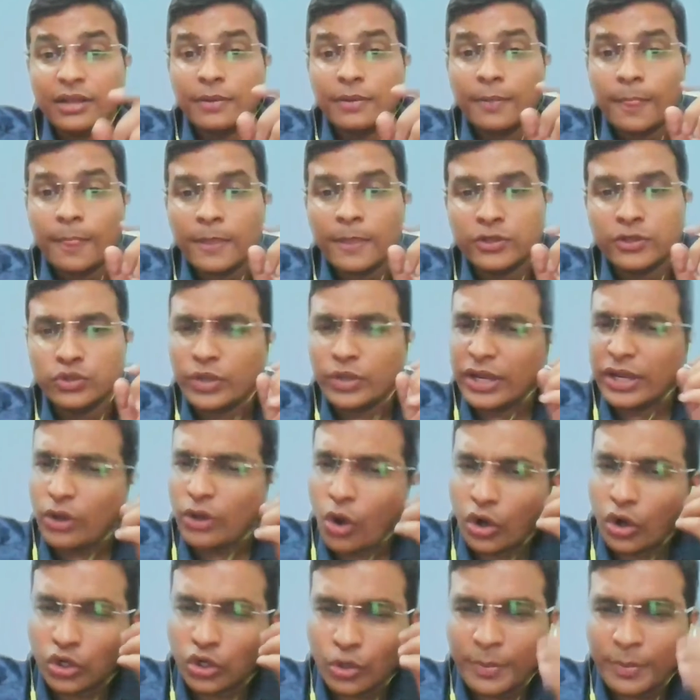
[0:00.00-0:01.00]
you can
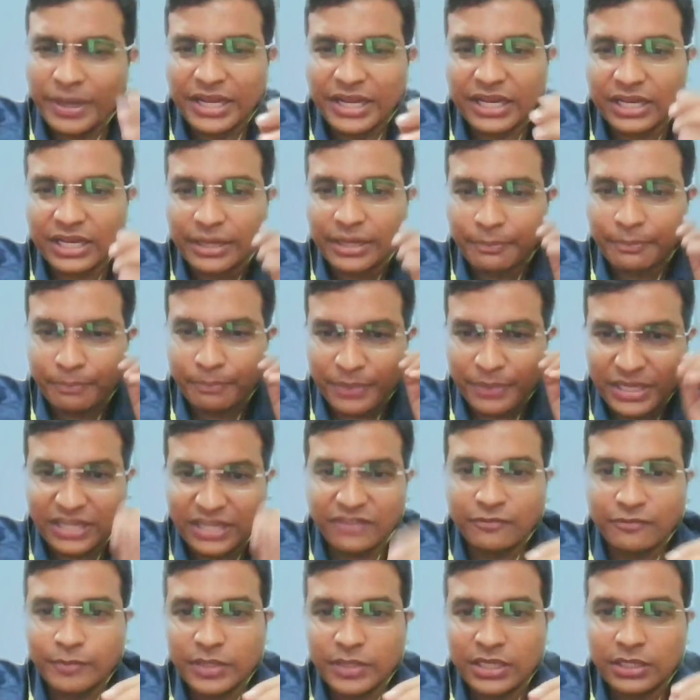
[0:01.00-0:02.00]
automatically,
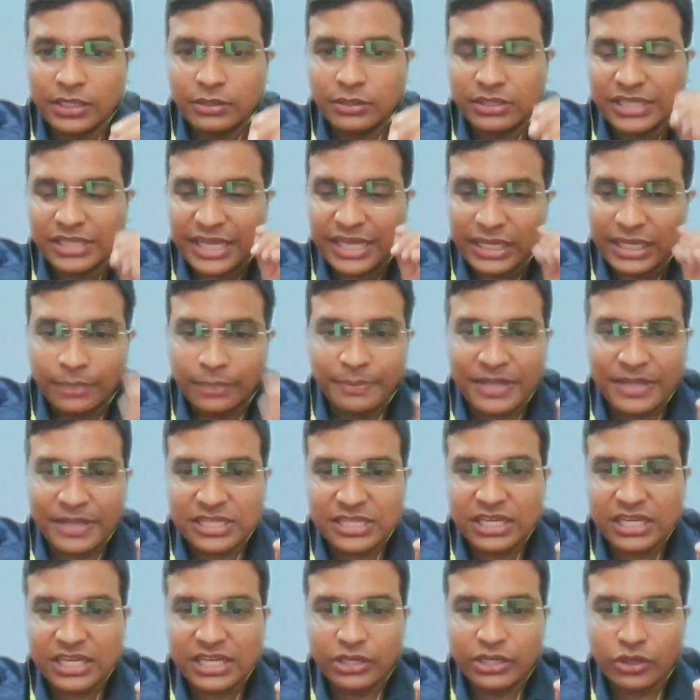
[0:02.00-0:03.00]
believe me, take a
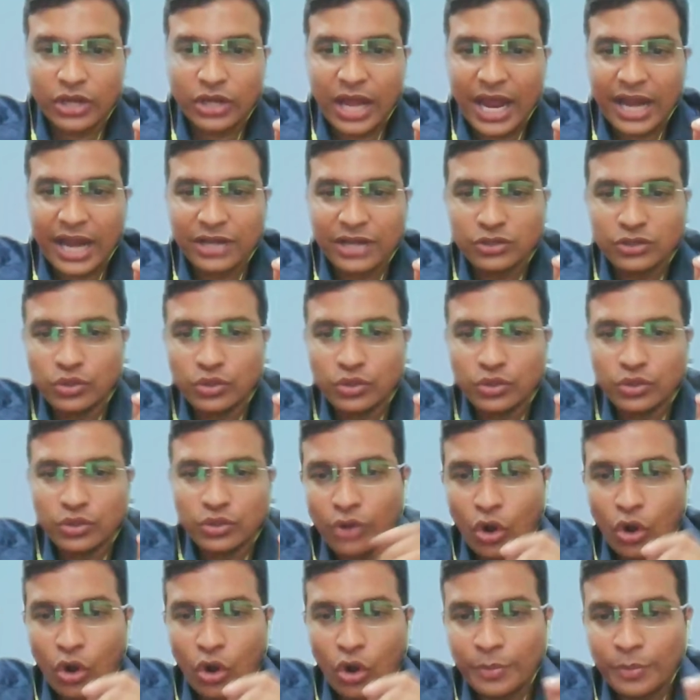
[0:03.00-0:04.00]
pencil in your hand. You can
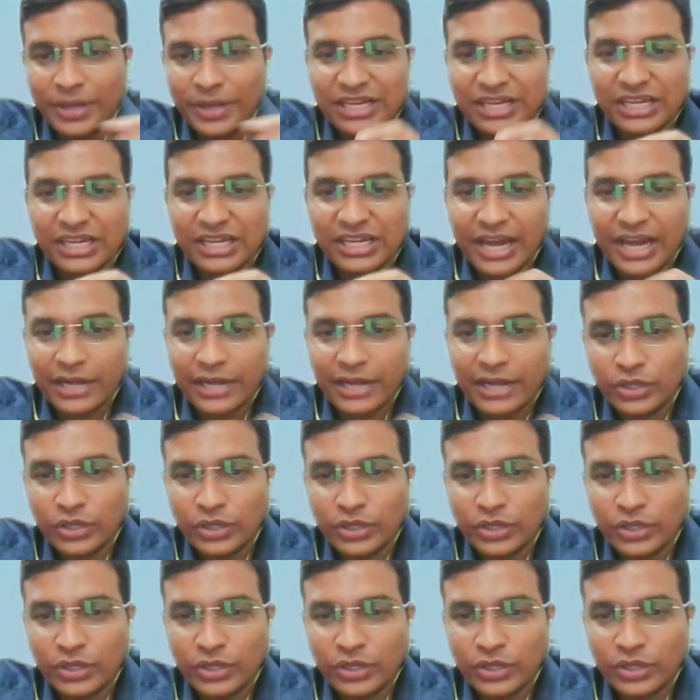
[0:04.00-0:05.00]
automatically write, okay,
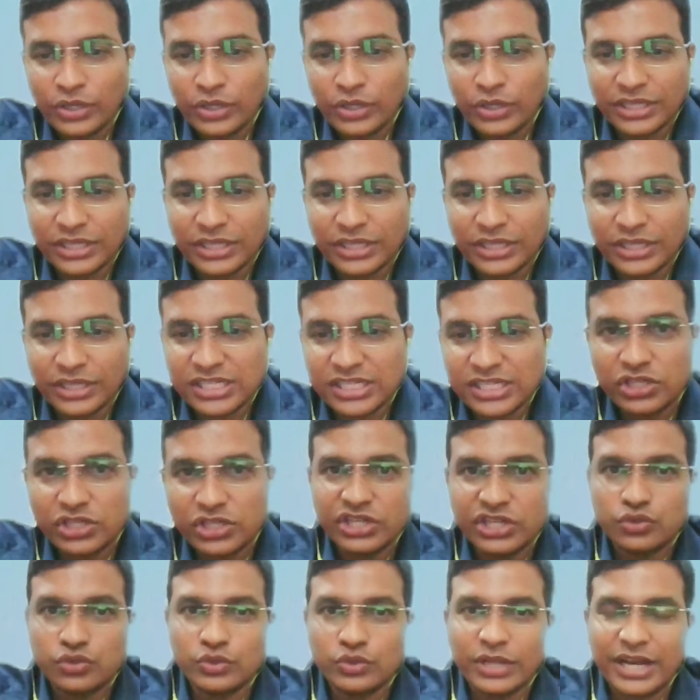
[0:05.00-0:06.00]
this is a jurisdictional
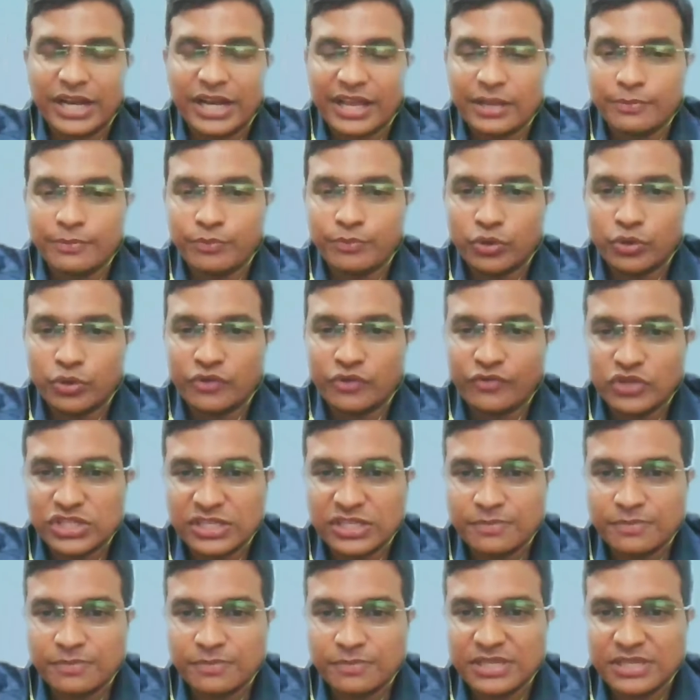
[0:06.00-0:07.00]
issue that I can put for
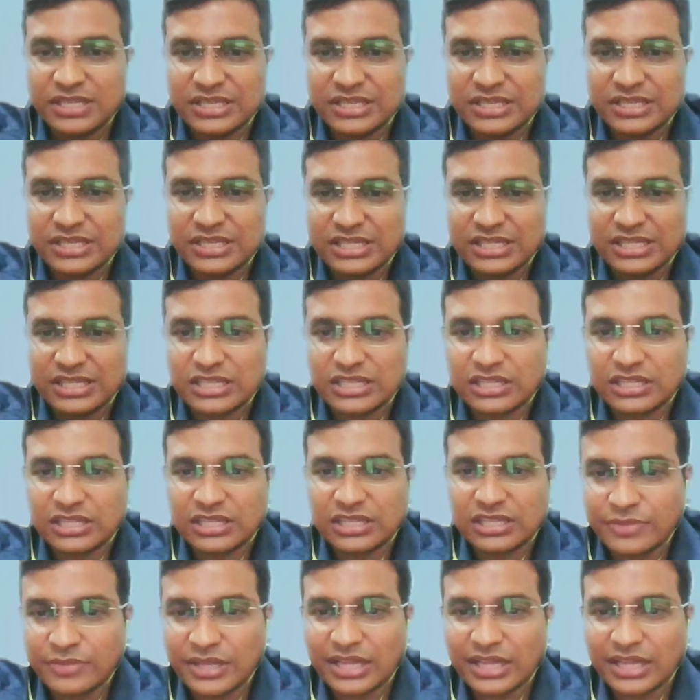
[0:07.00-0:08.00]
CPC. This is
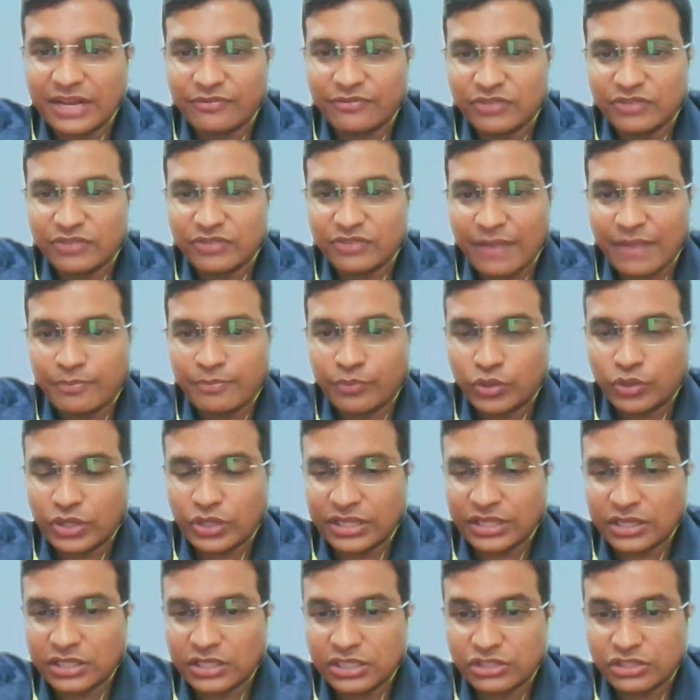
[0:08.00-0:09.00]
something that we can put in
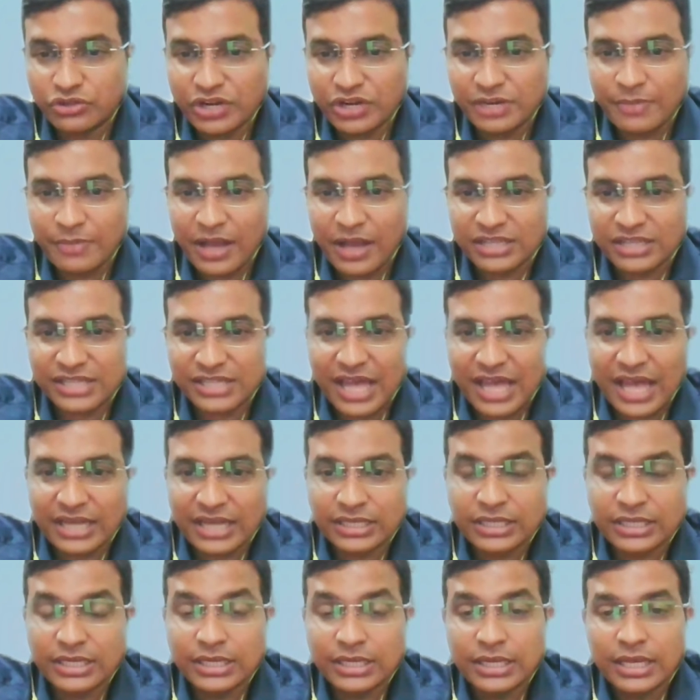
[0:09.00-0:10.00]
the Trademarks Act.
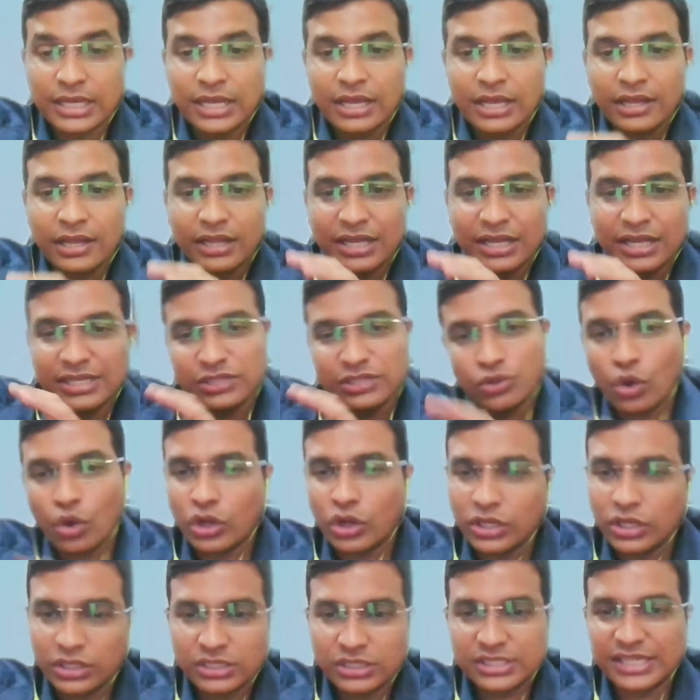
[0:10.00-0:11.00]
It is
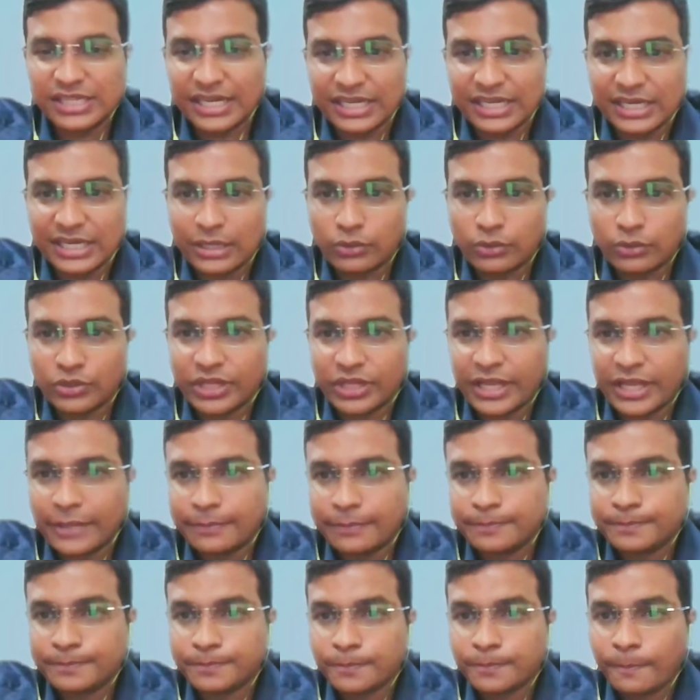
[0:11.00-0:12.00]
all settled out there.
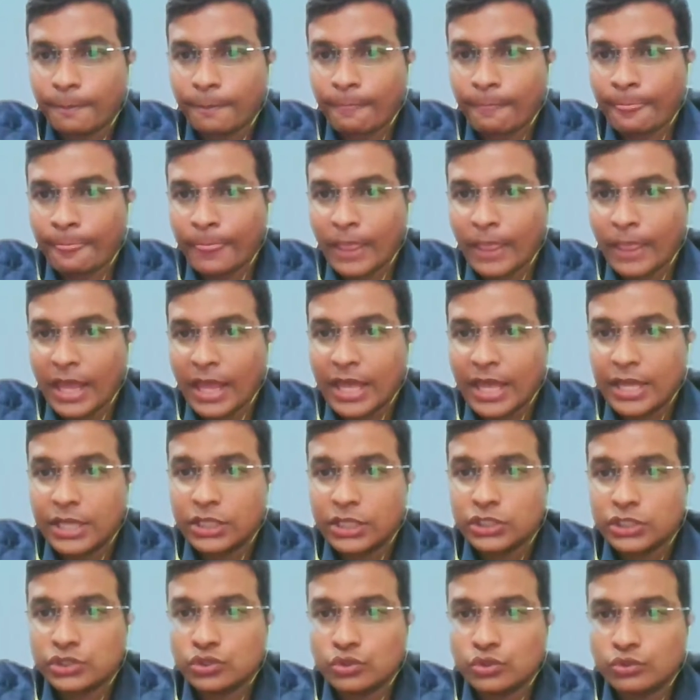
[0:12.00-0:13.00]

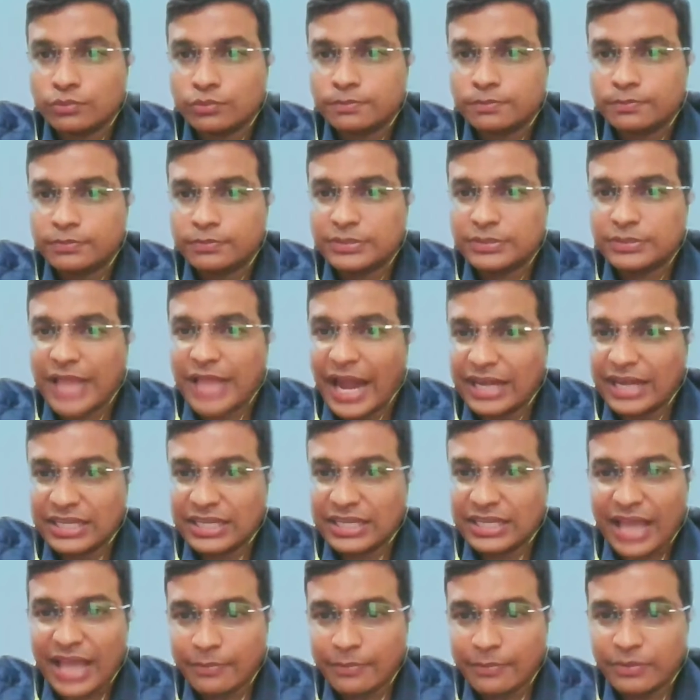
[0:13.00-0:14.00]
So that
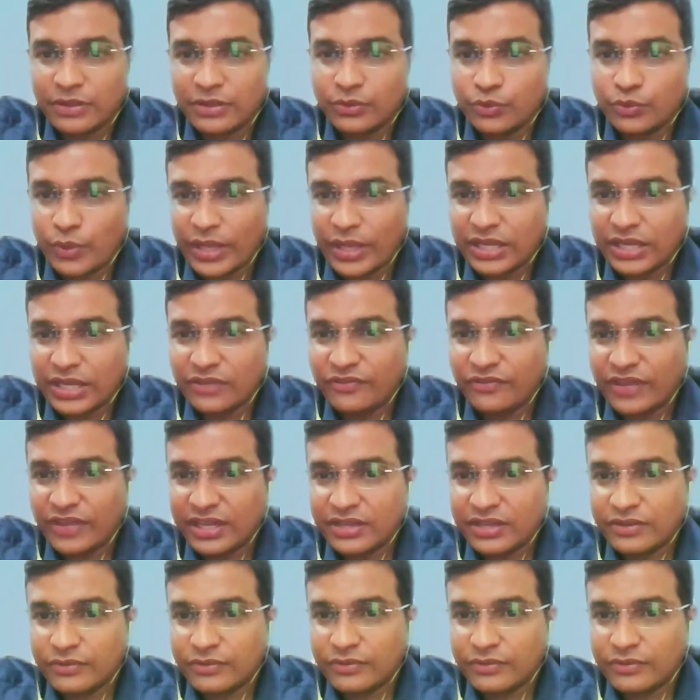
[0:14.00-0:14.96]
can be very, very,